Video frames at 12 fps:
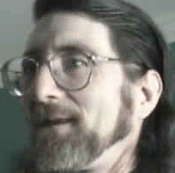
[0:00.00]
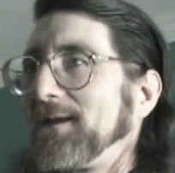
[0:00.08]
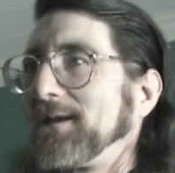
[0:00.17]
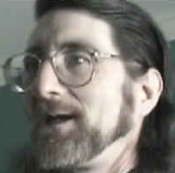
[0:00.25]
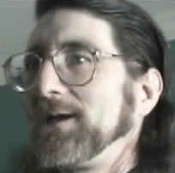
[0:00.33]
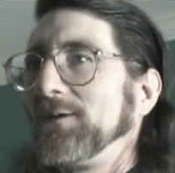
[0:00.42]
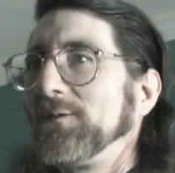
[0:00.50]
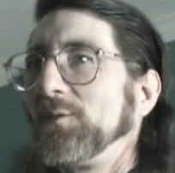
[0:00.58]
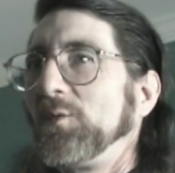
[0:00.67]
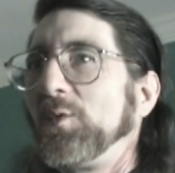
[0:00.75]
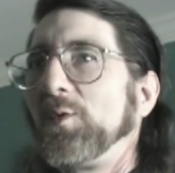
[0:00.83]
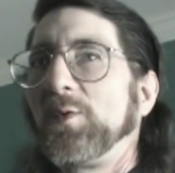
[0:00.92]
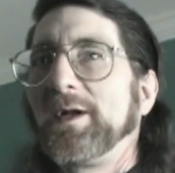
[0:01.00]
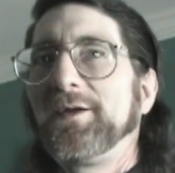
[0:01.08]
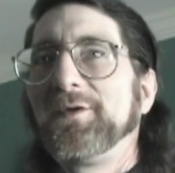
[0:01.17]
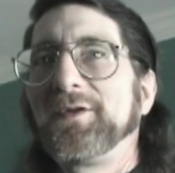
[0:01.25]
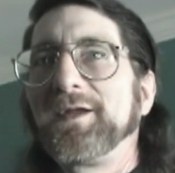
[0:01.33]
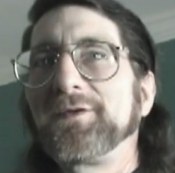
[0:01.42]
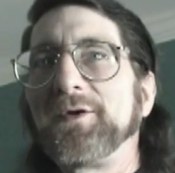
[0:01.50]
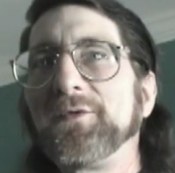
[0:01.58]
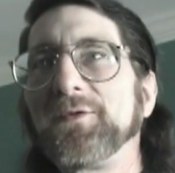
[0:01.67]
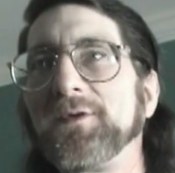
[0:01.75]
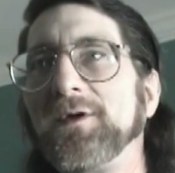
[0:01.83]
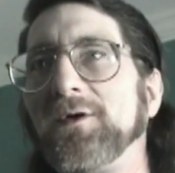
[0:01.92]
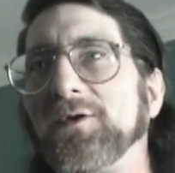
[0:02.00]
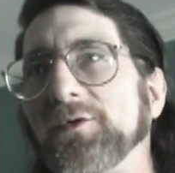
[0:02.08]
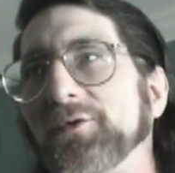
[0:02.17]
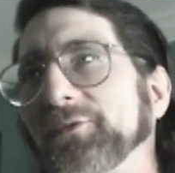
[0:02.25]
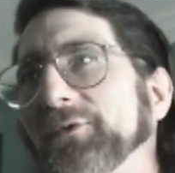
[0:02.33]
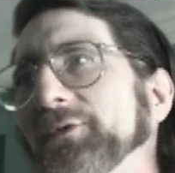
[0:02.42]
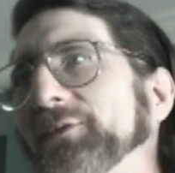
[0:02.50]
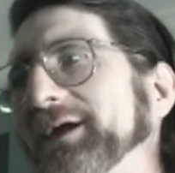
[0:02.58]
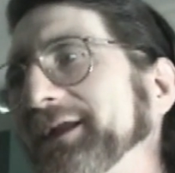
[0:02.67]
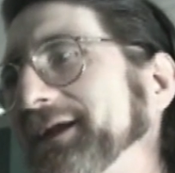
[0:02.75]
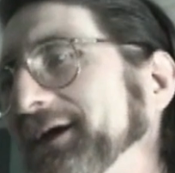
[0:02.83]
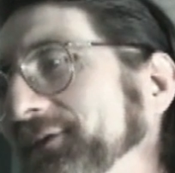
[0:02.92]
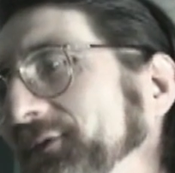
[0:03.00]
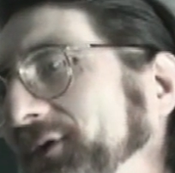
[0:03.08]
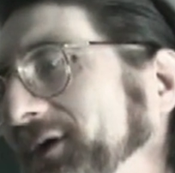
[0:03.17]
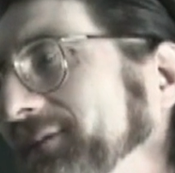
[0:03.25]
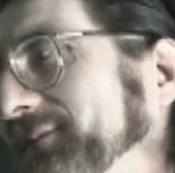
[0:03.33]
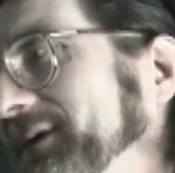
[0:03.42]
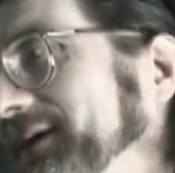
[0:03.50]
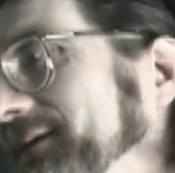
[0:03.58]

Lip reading: Like, well, what do you think all those three things are but